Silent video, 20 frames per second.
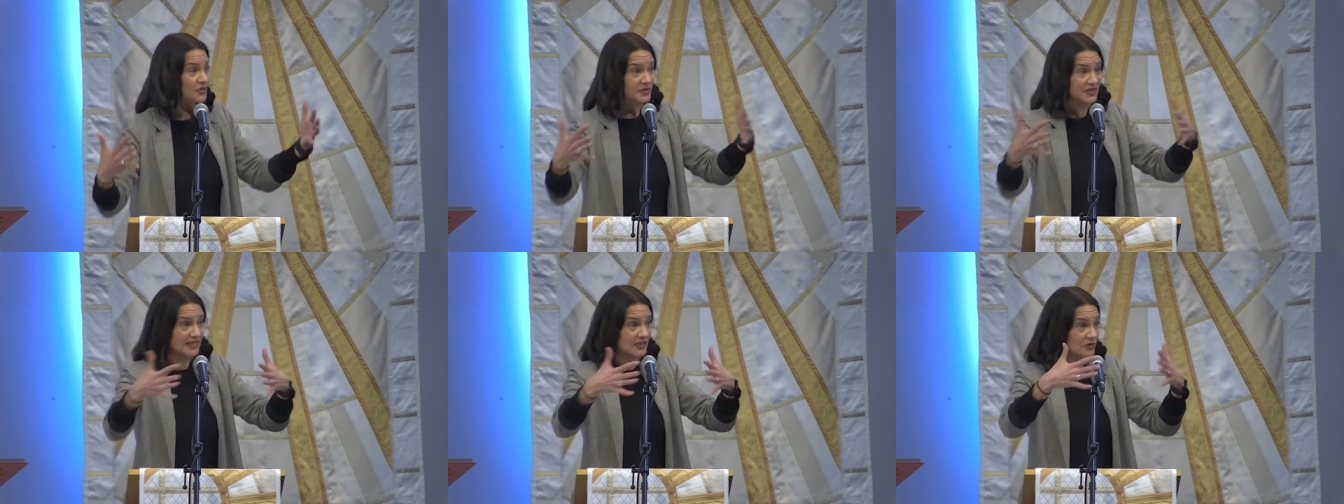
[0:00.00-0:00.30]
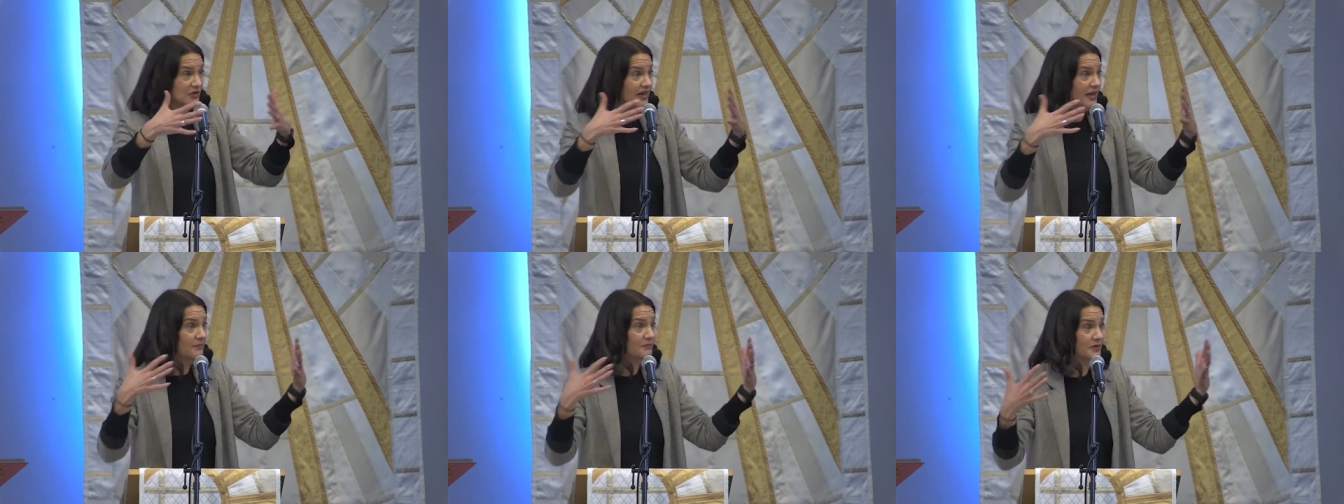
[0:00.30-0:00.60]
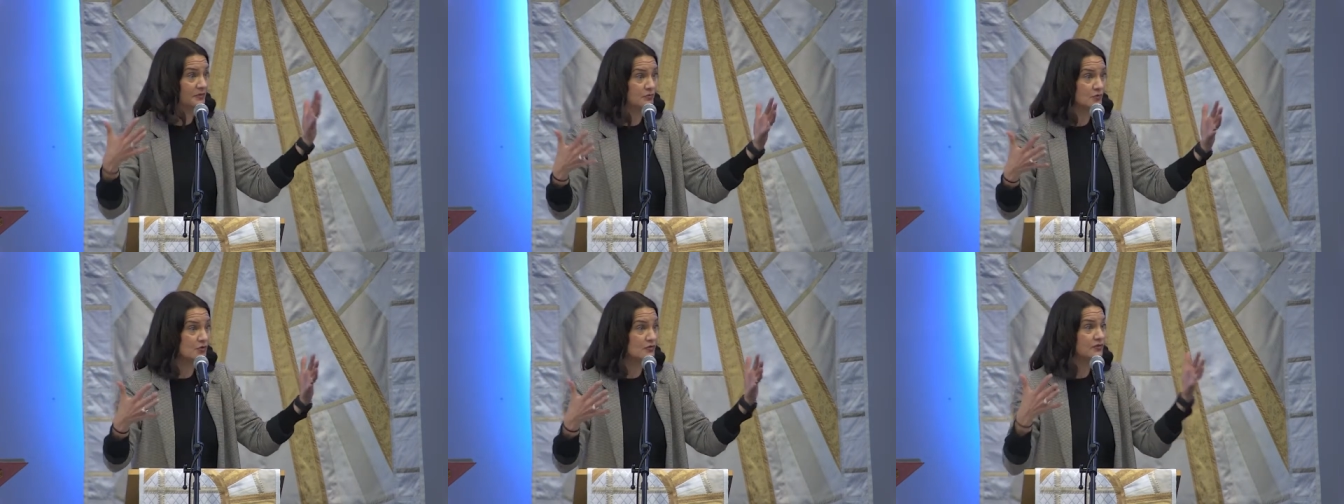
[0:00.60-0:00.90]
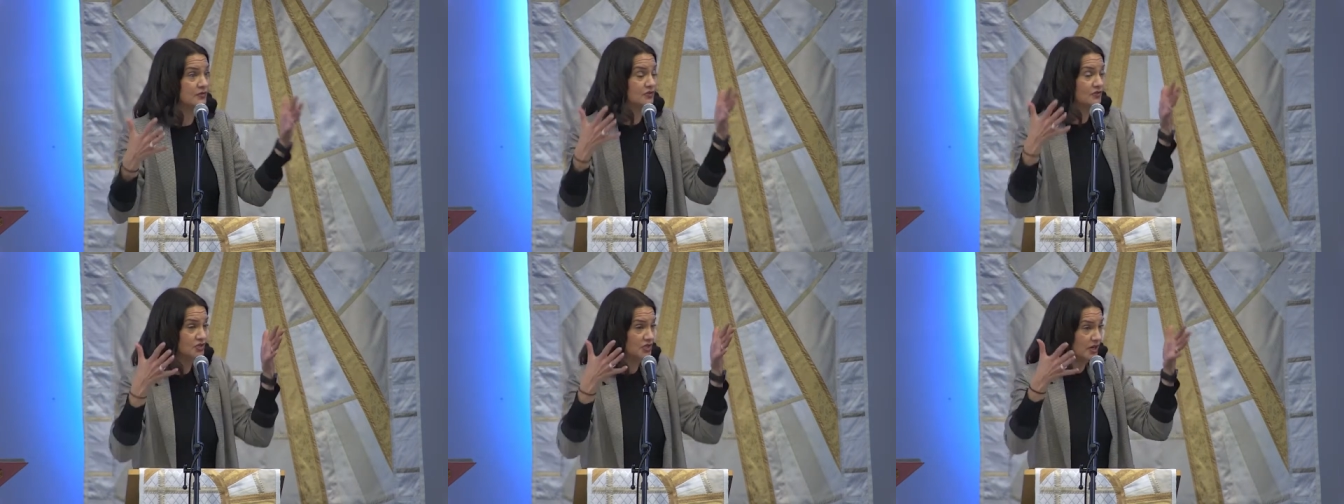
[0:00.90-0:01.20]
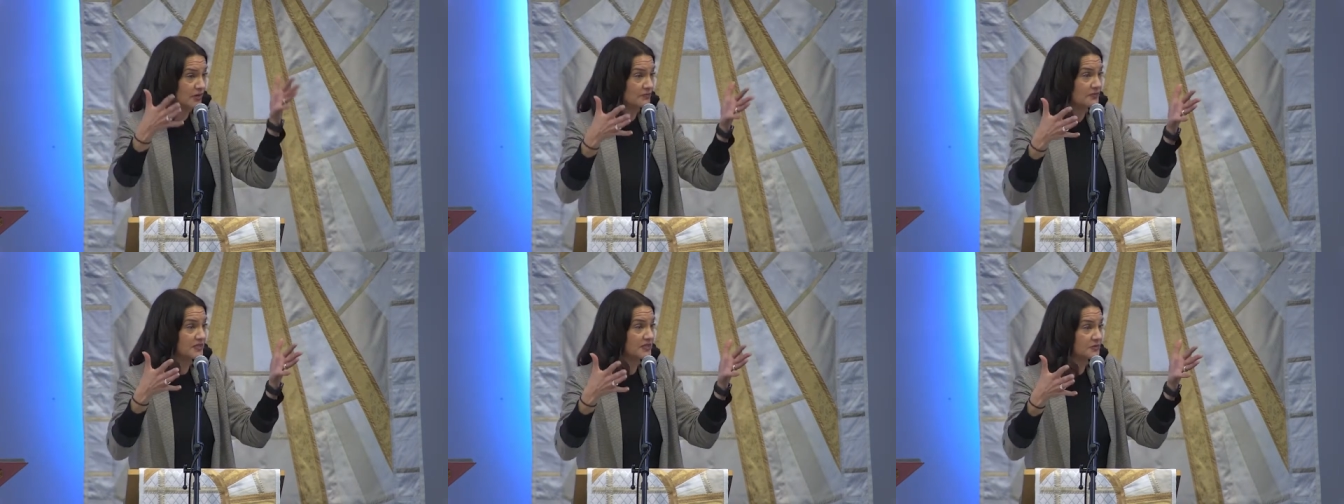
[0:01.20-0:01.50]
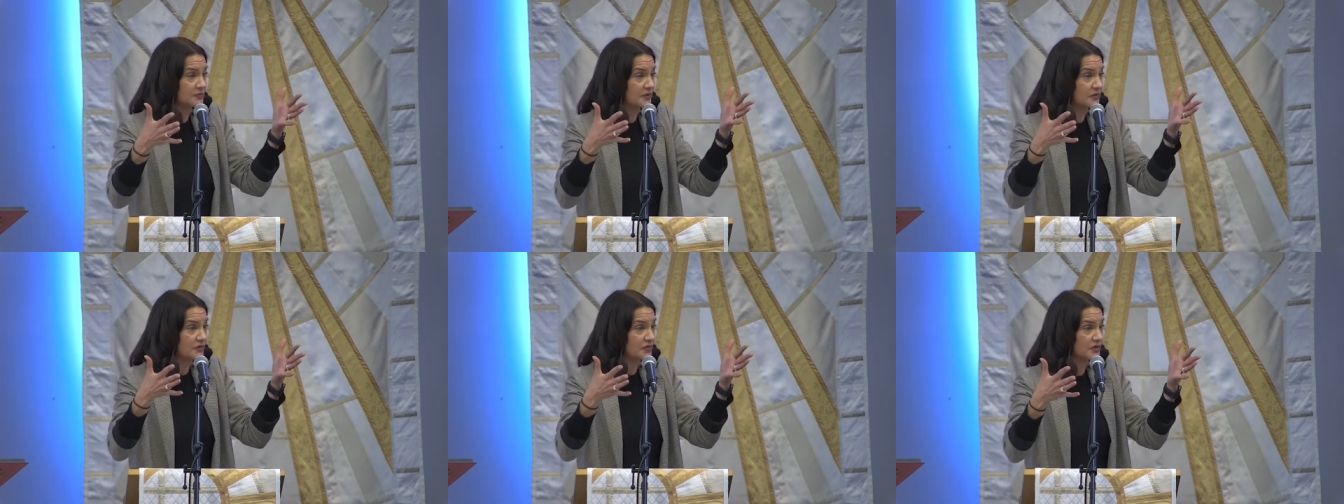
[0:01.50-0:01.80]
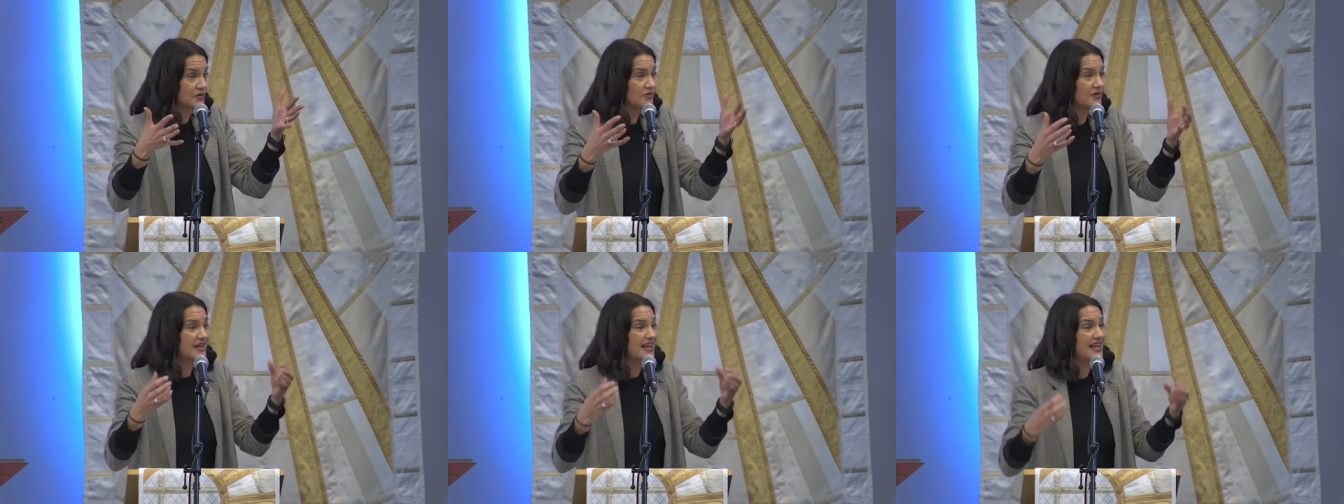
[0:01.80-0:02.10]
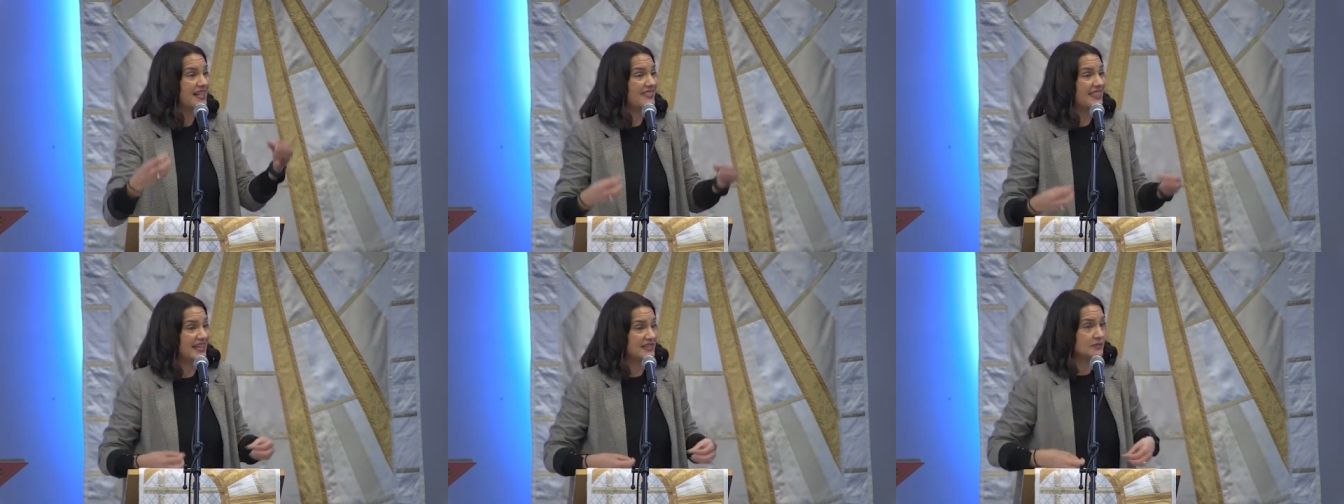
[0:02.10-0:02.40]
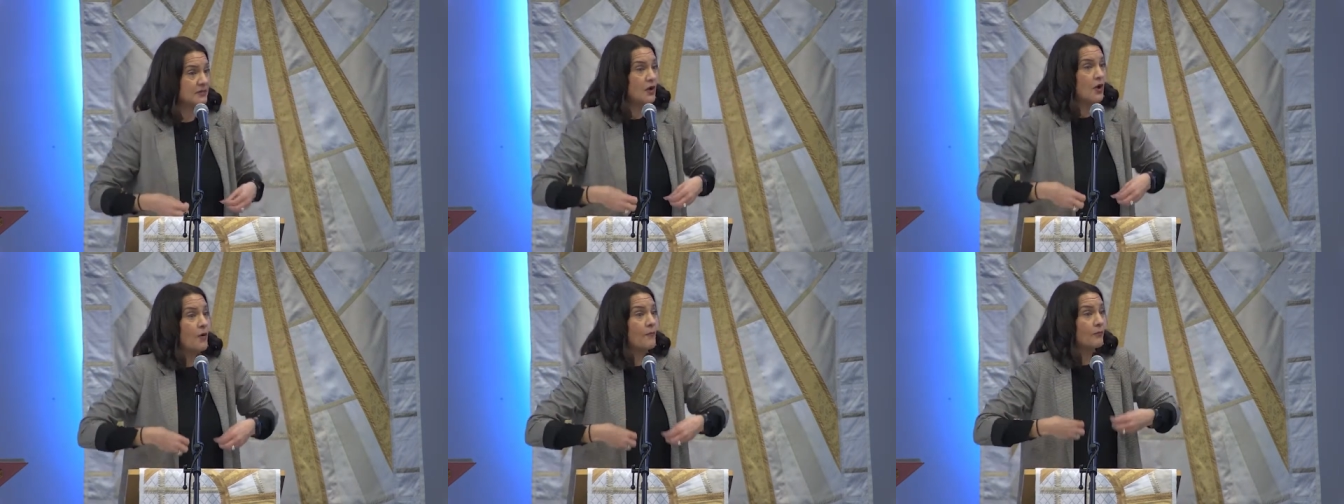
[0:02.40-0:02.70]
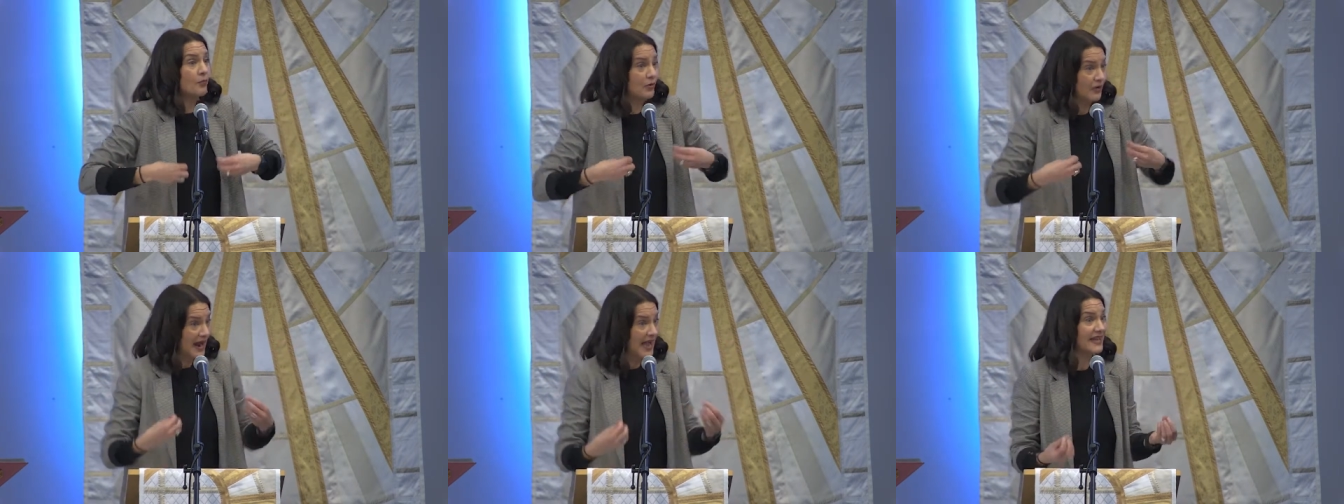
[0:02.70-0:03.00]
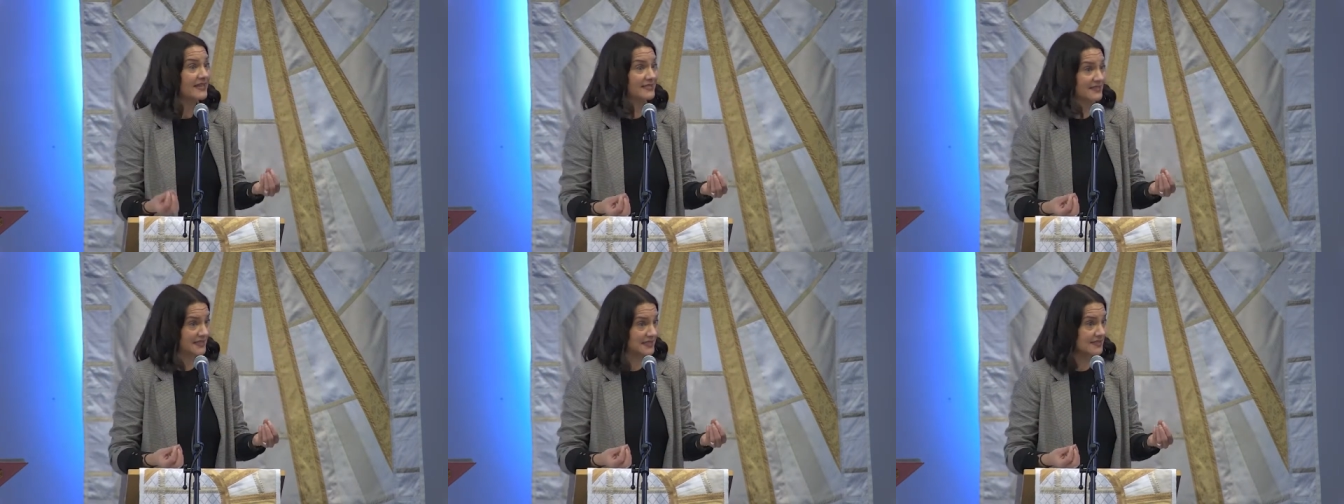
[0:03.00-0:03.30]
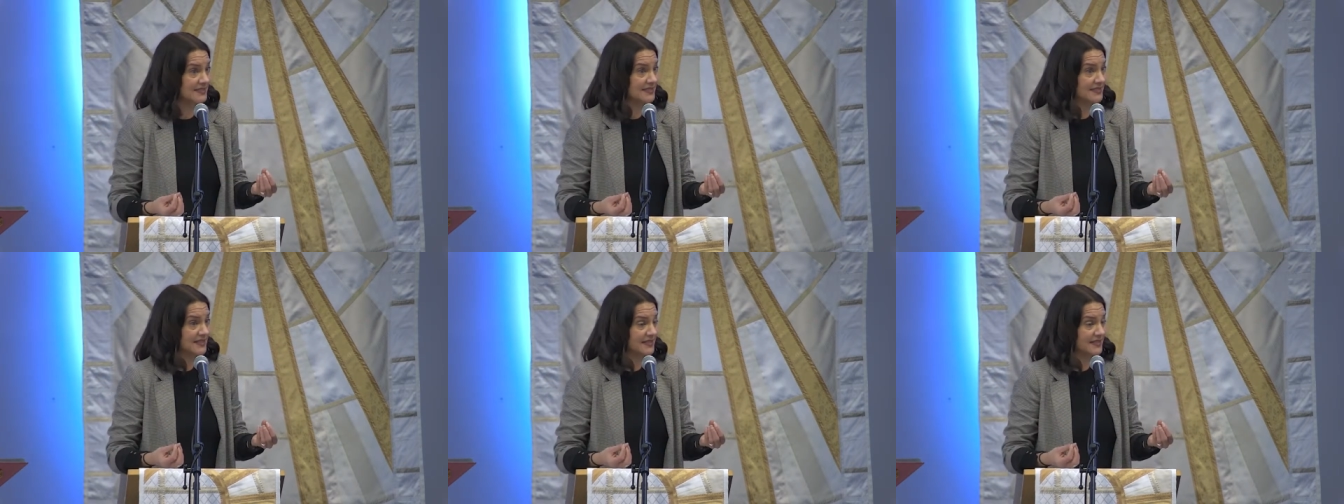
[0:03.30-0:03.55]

and you get up and move and you share peace be with you, that's practice.